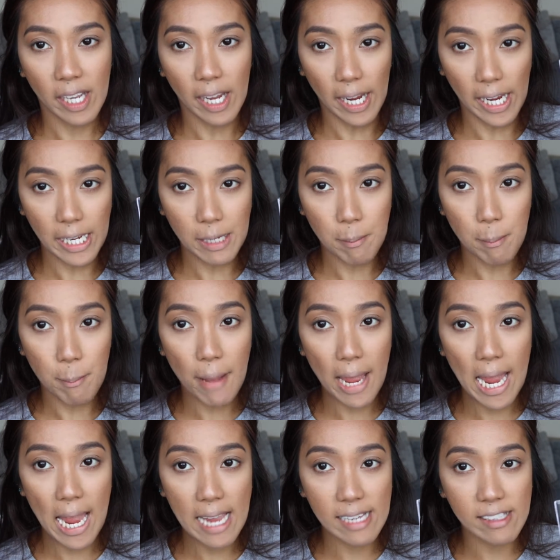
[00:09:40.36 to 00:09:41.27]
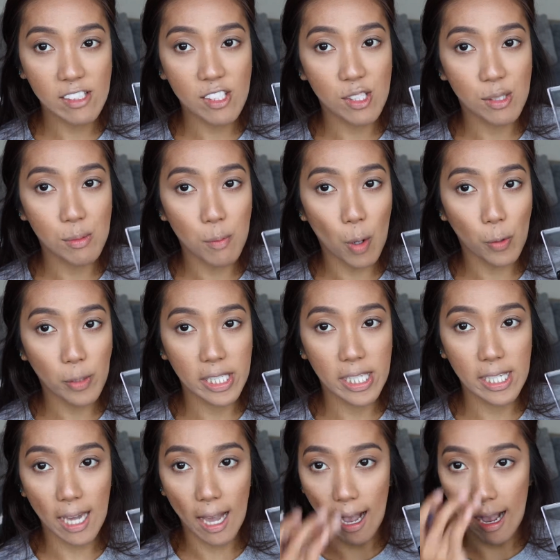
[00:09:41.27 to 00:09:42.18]
a matte
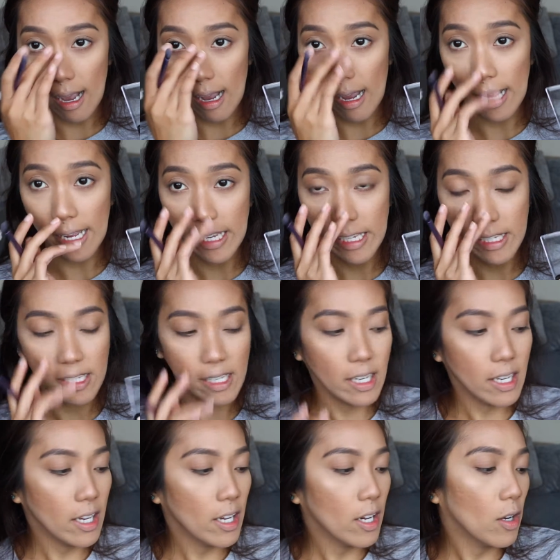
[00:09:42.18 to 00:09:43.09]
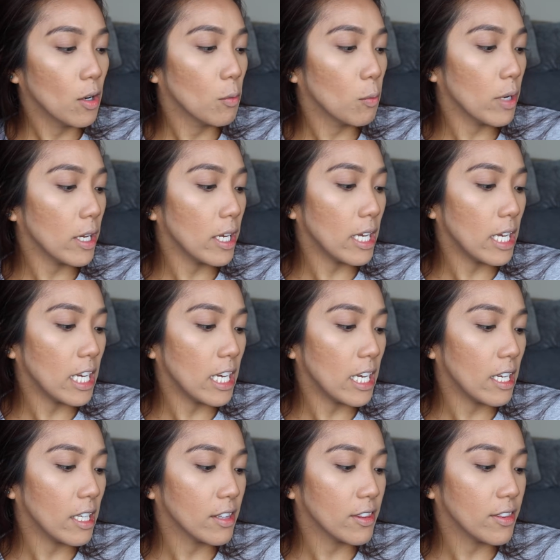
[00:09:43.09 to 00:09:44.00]
smoky eye
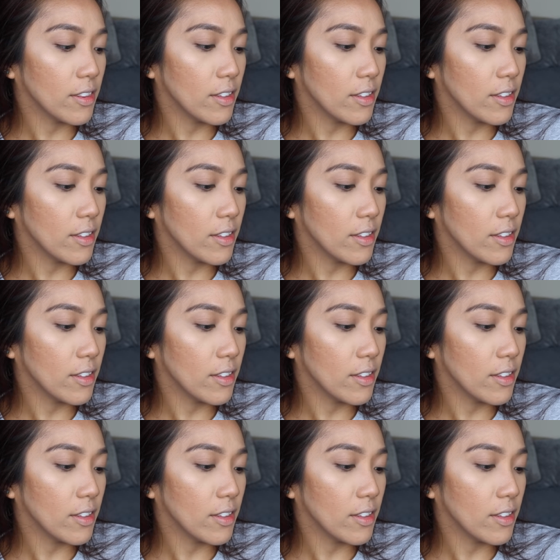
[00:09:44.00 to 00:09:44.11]
with